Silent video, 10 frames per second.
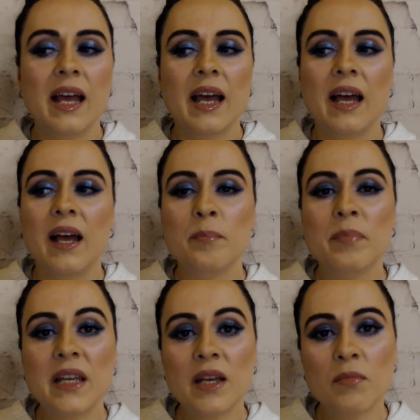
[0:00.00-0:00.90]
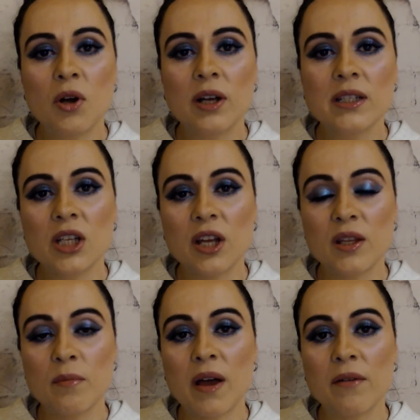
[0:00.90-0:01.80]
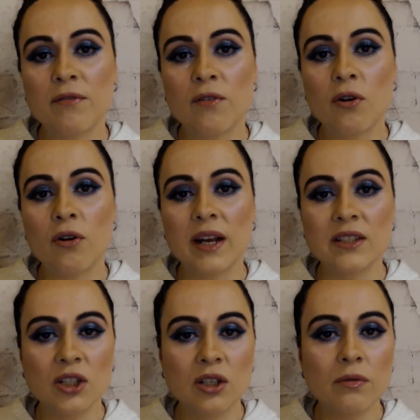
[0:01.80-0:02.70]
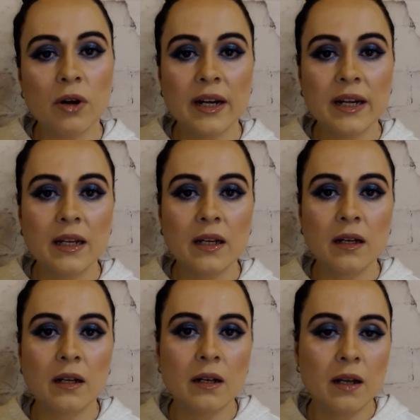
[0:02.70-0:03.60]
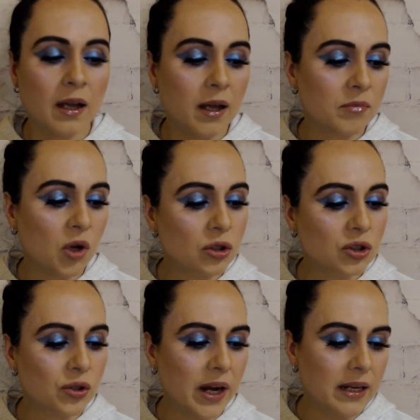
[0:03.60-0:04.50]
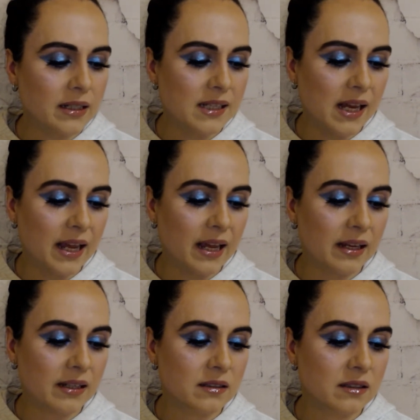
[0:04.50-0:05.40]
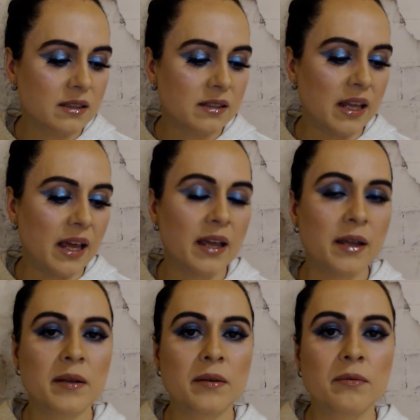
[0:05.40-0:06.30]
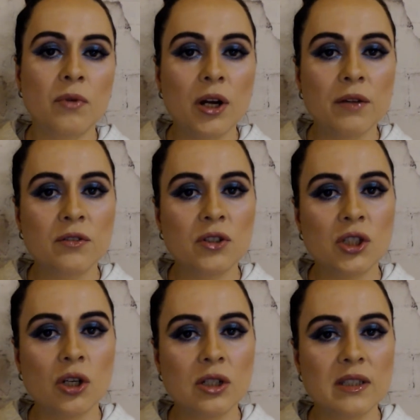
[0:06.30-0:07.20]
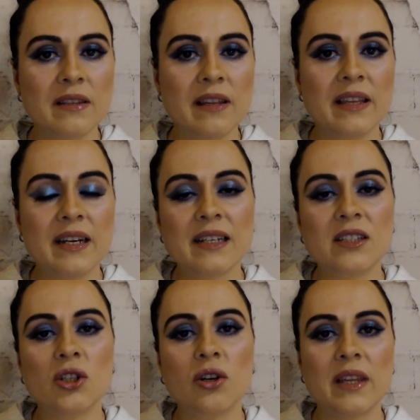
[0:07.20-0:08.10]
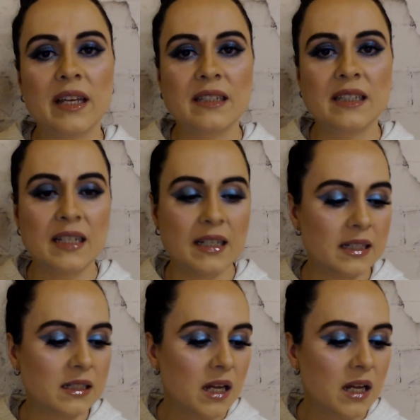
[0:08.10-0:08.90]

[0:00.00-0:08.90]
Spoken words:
BMI signed them up for a songwriting contract, and they wrote a few songs, and then the next song they did